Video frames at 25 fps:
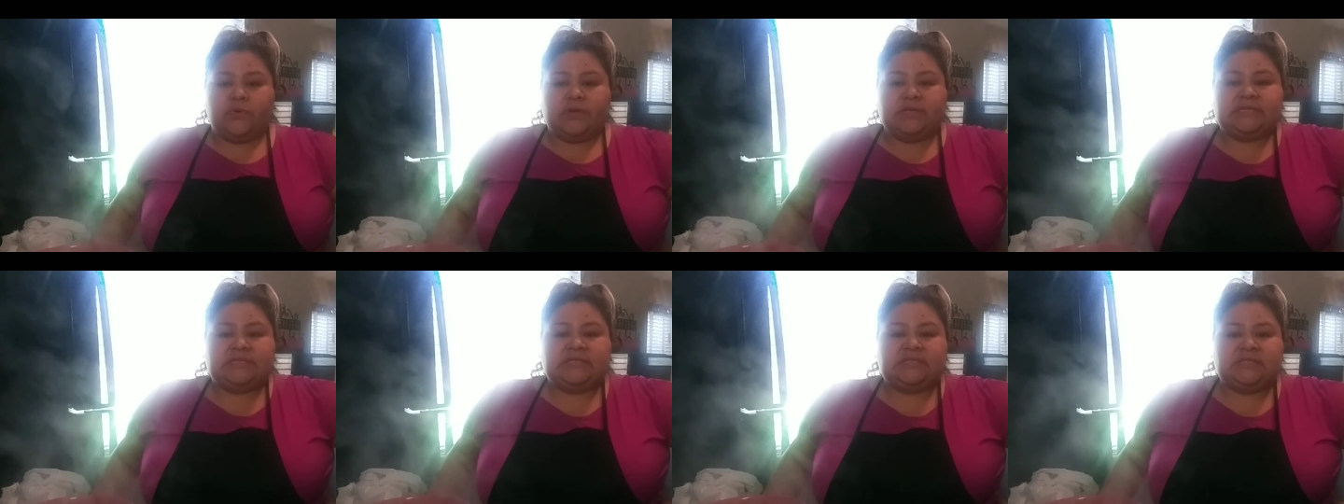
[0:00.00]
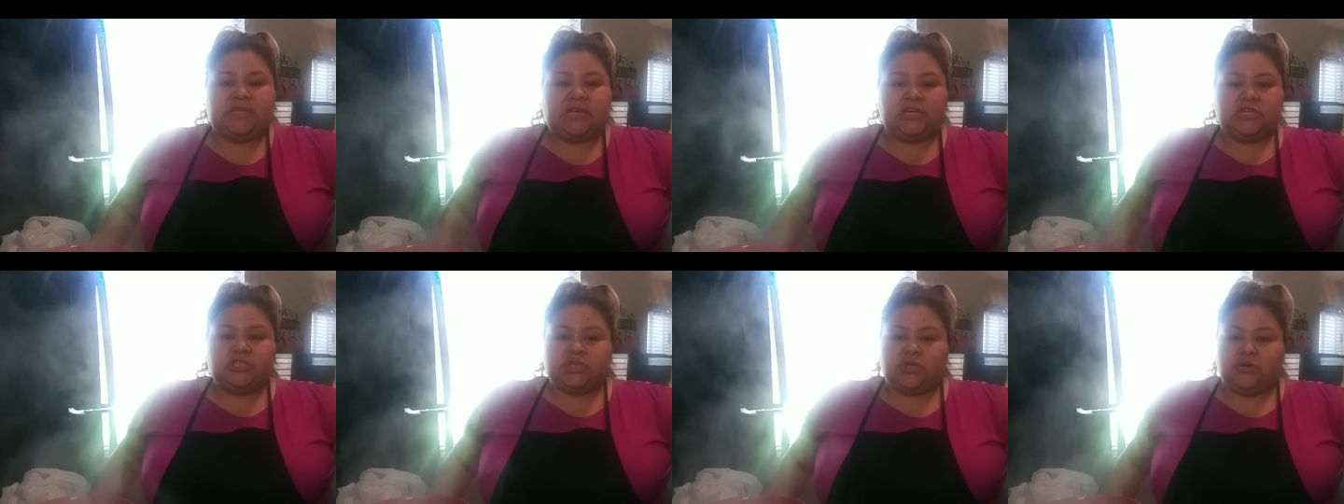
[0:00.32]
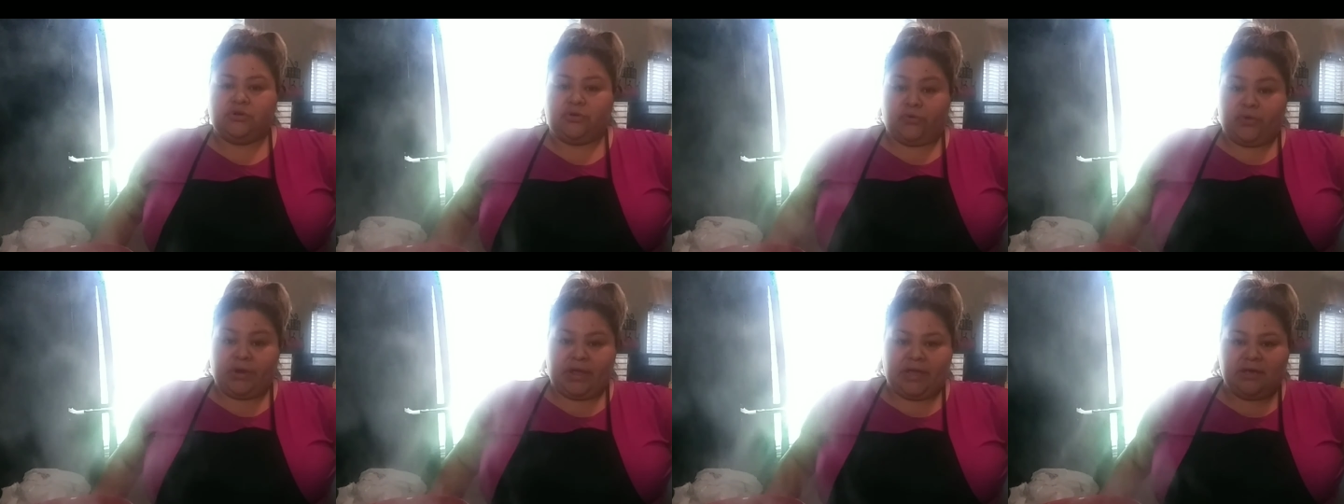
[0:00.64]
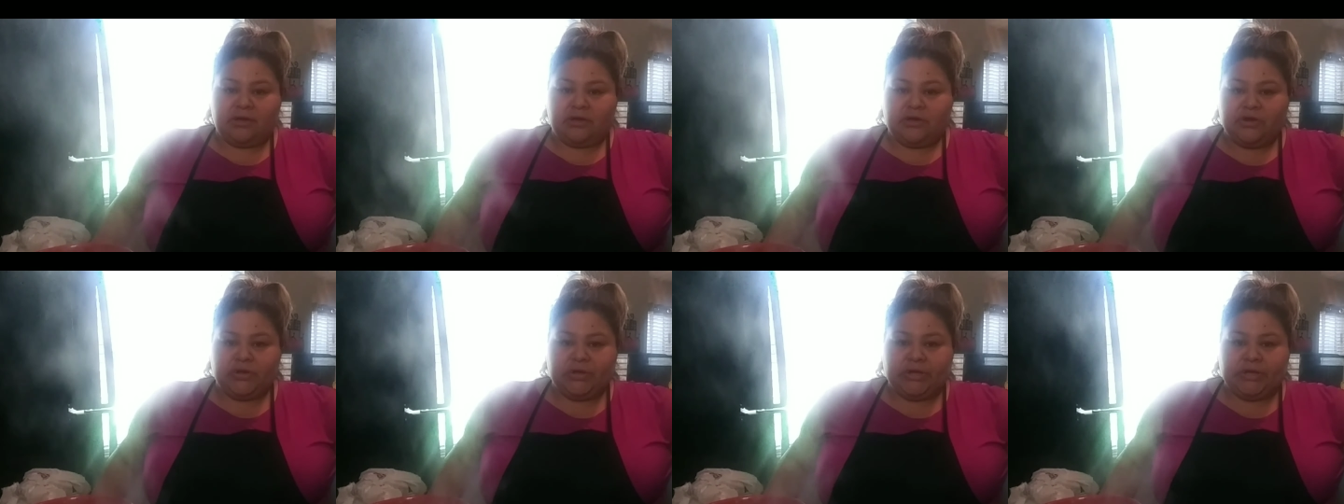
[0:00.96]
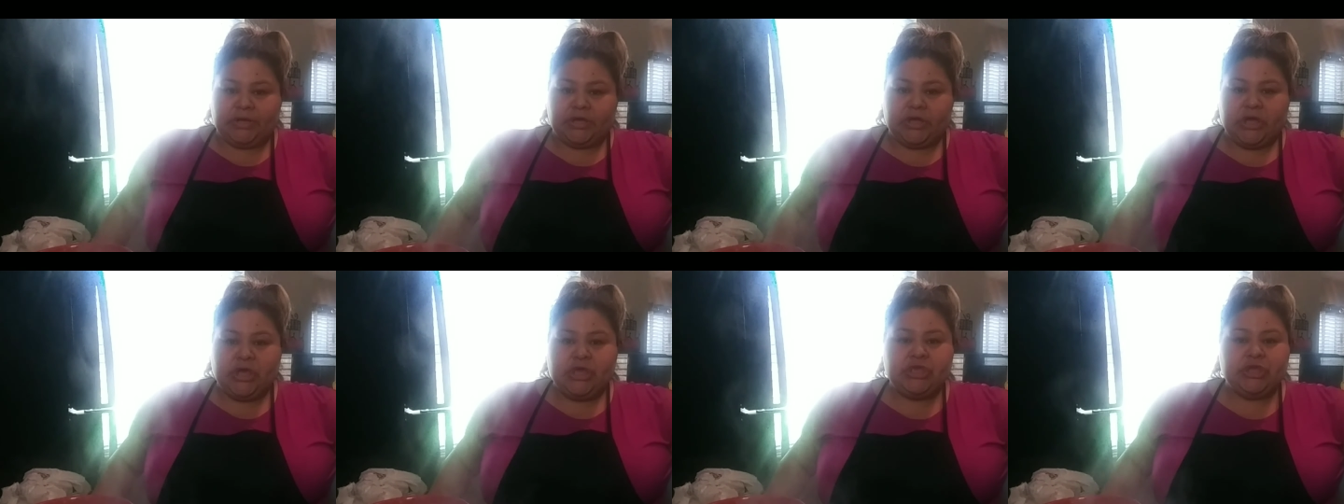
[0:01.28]
was such a great cook,
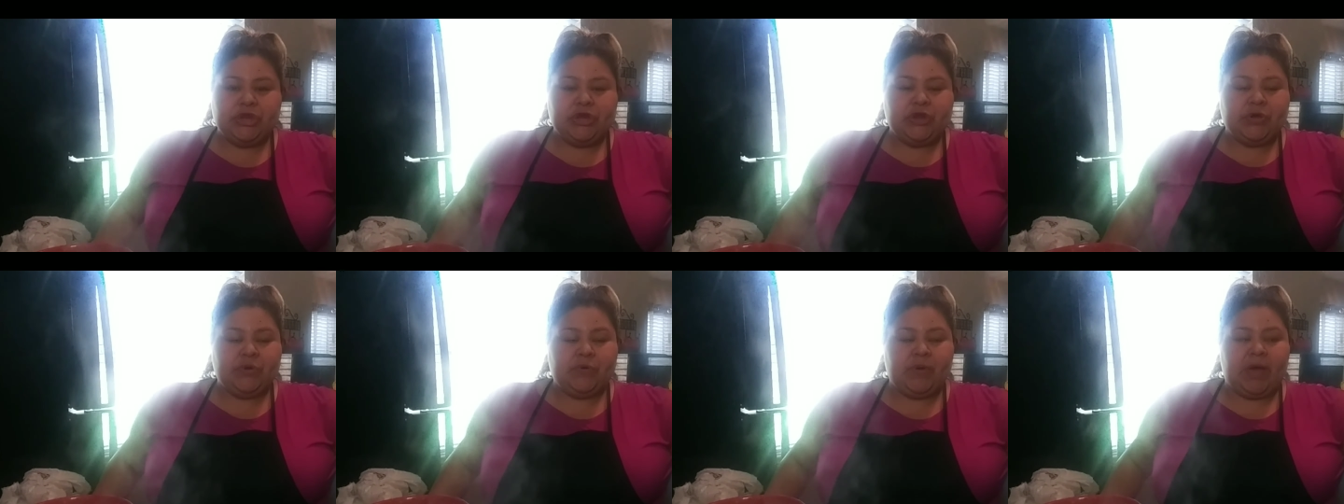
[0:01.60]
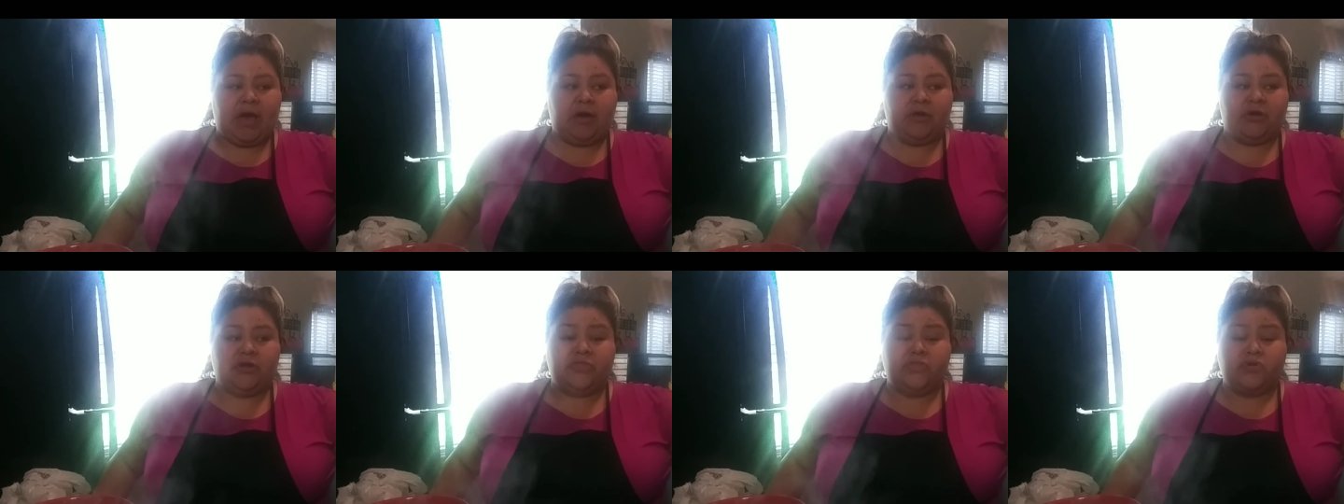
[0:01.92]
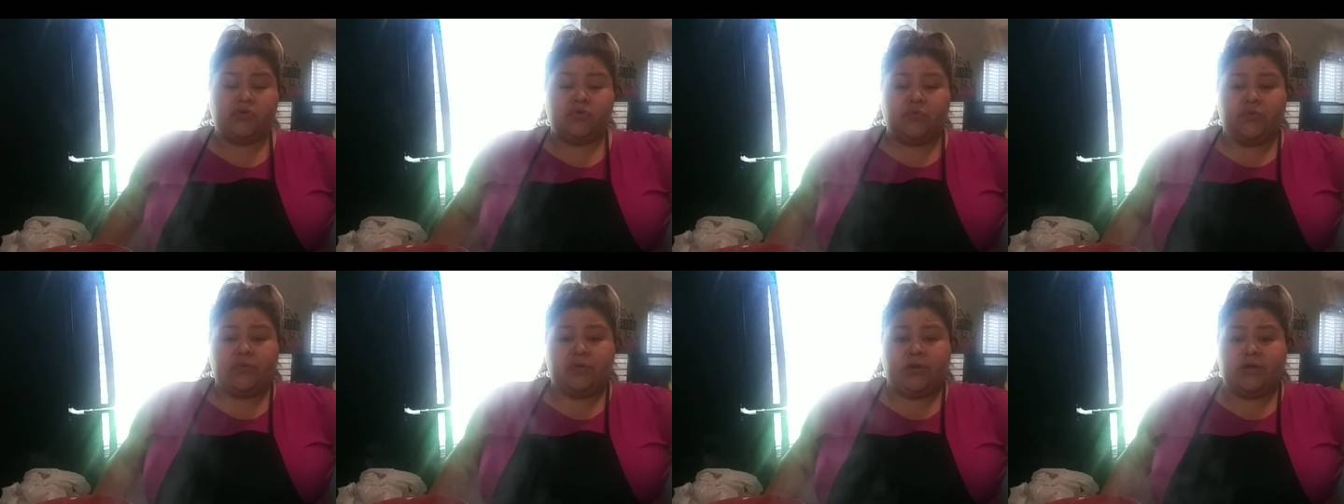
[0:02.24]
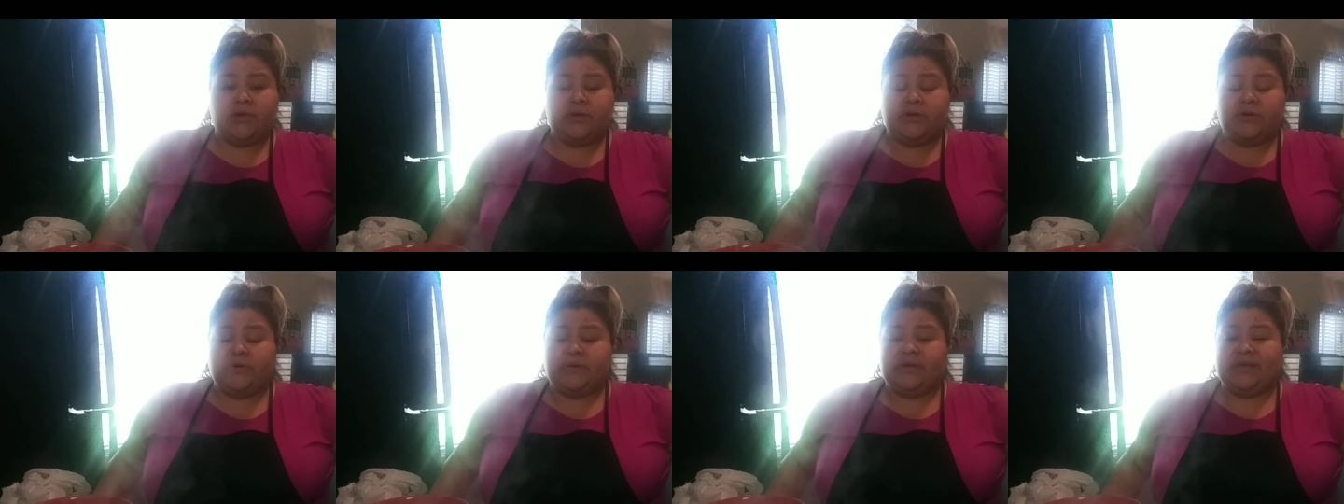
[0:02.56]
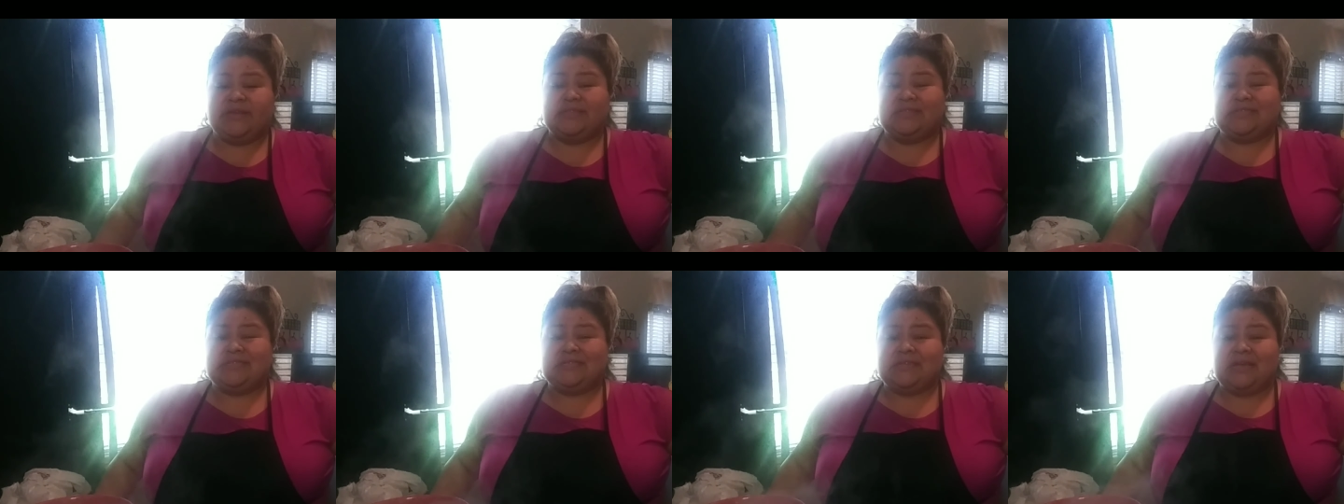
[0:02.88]
out in the grill,
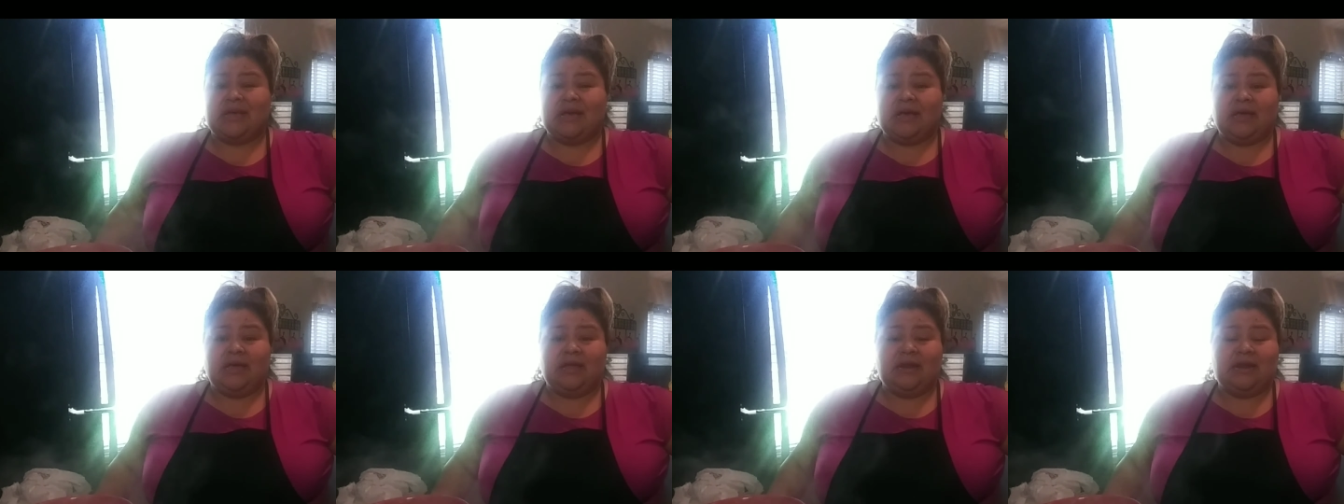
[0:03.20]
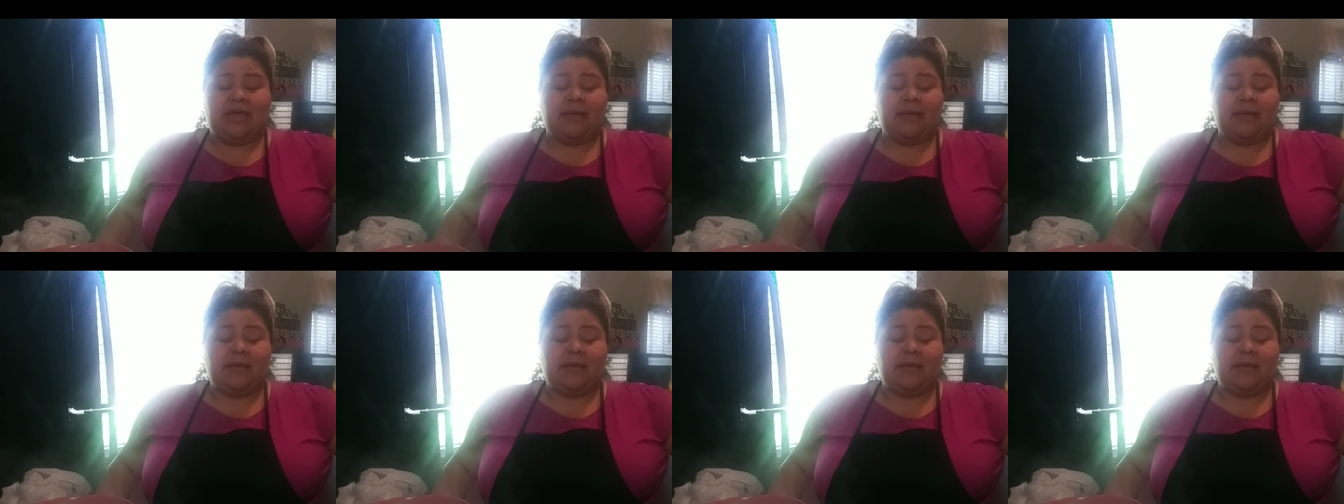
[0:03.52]
inside,